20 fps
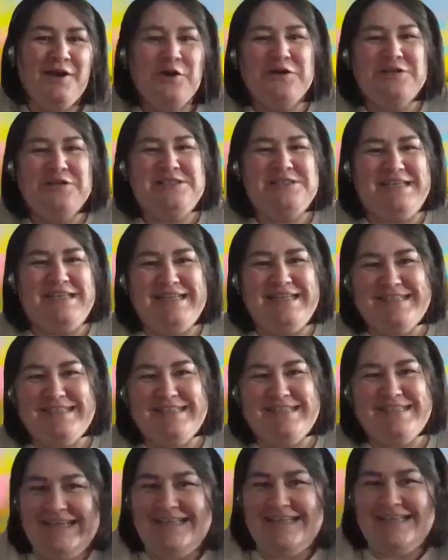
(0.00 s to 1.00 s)
Sees
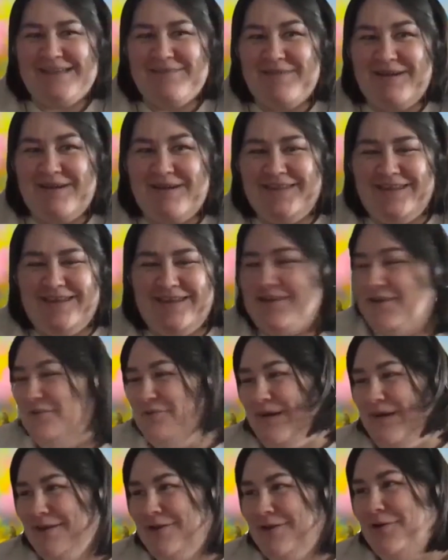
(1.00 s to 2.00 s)
these, they might think, oh
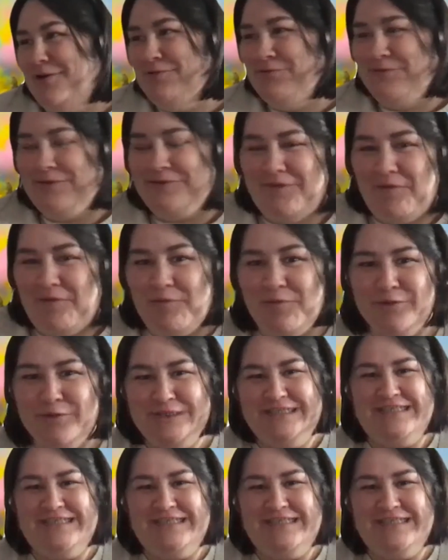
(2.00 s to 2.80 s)
my God, what have I walked